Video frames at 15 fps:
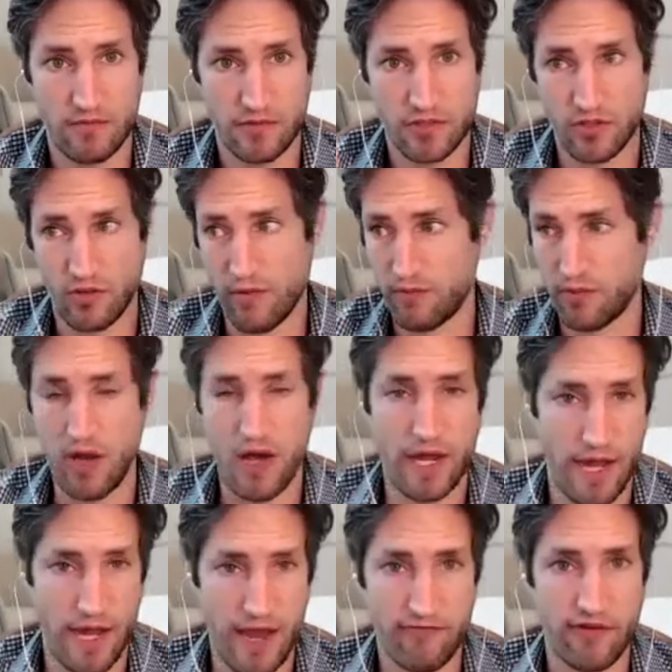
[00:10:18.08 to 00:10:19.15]
apply
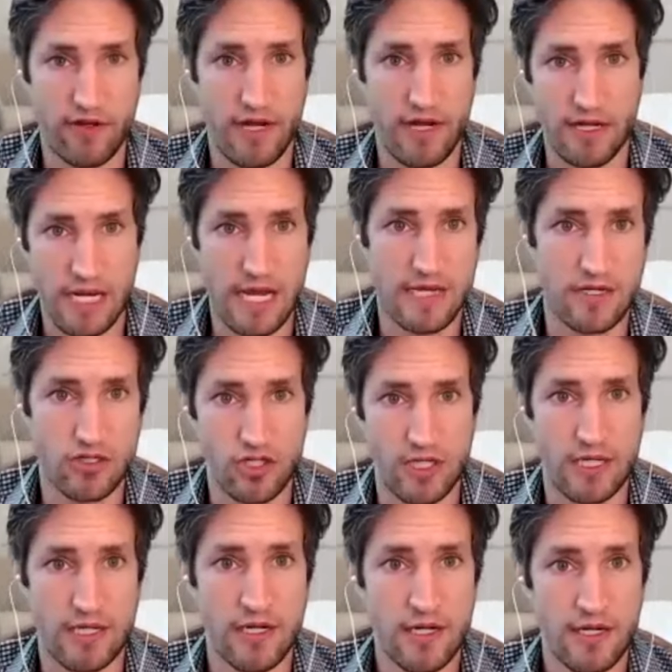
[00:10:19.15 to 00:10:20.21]
effort and
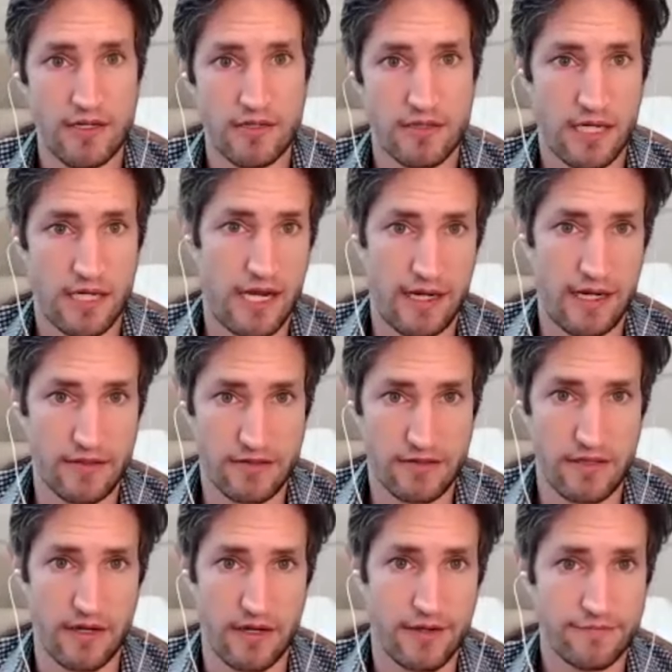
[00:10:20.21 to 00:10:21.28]
energy to getting
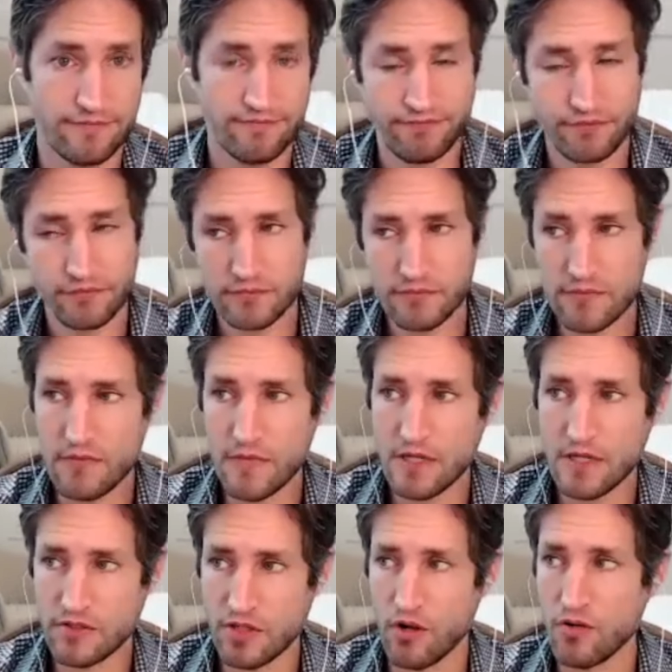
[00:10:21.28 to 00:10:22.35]
unstuck.
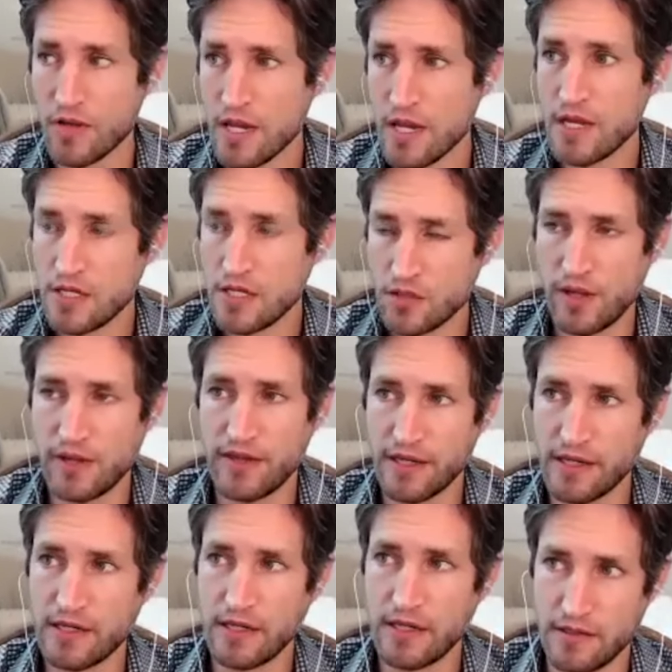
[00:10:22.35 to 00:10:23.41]
So I
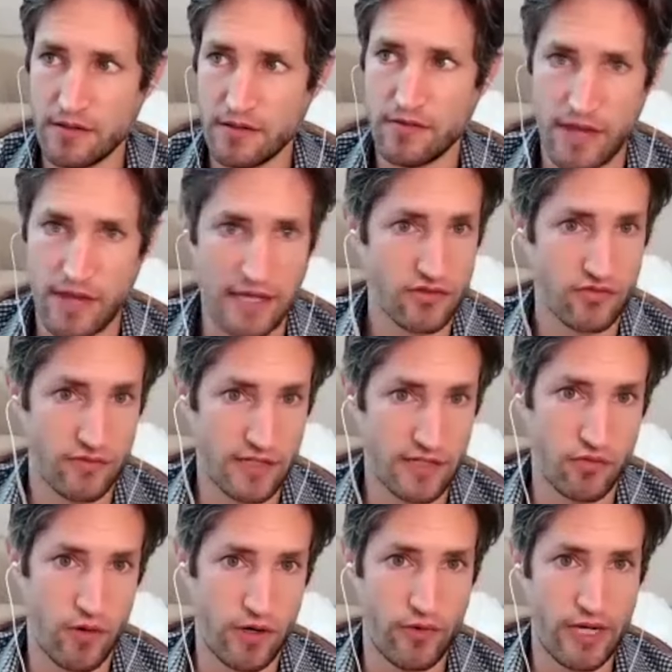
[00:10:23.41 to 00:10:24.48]
think that's
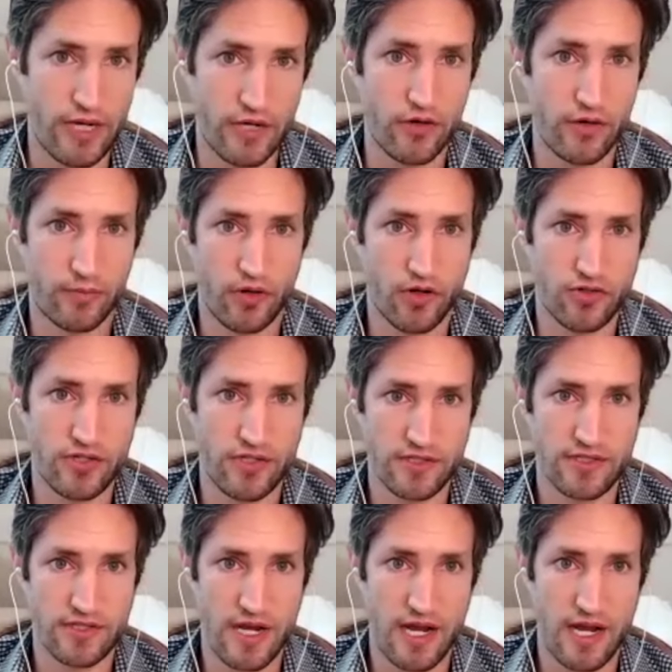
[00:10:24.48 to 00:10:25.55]
one really good approach.
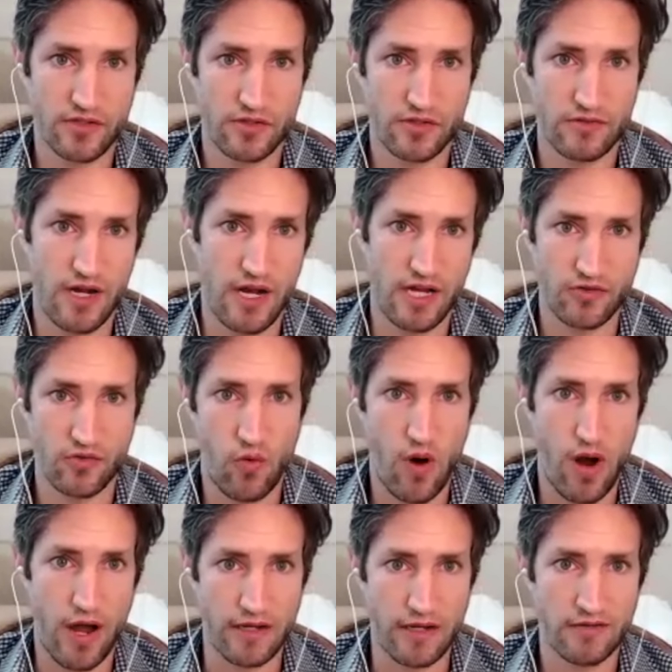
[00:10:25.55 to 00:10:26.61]
This ask
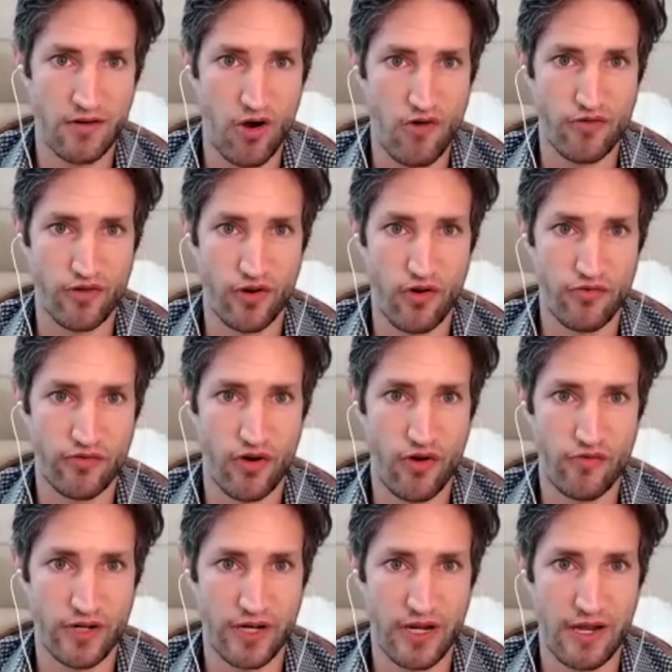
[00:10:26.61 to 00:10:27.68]
why over and over and over
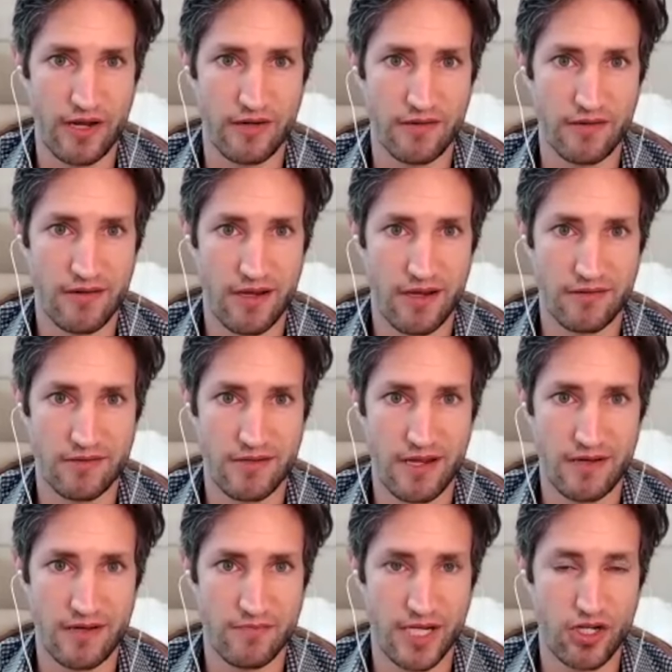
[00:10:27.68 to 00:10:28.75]
again,
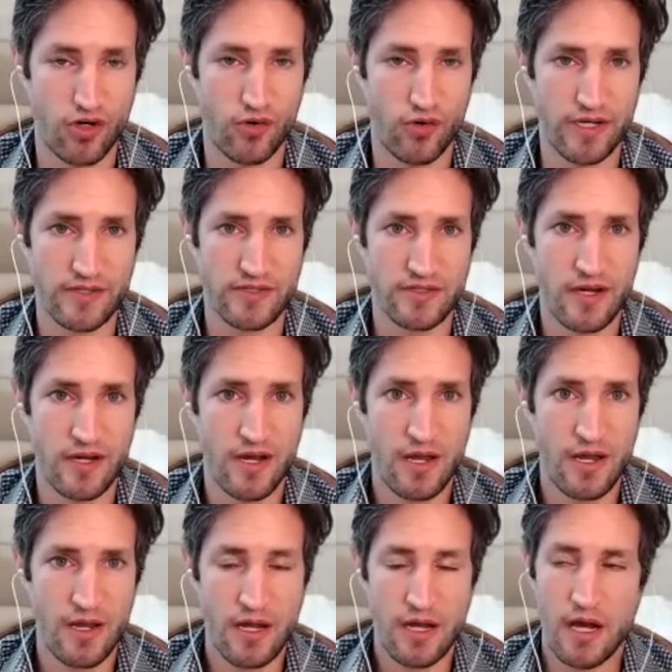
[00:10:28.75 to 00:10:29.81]
and be curious.
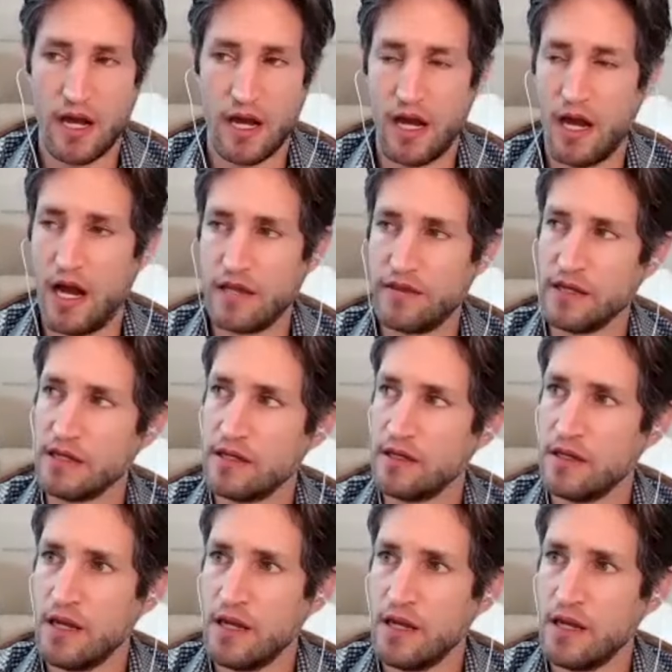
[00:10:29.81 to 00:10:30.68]
I think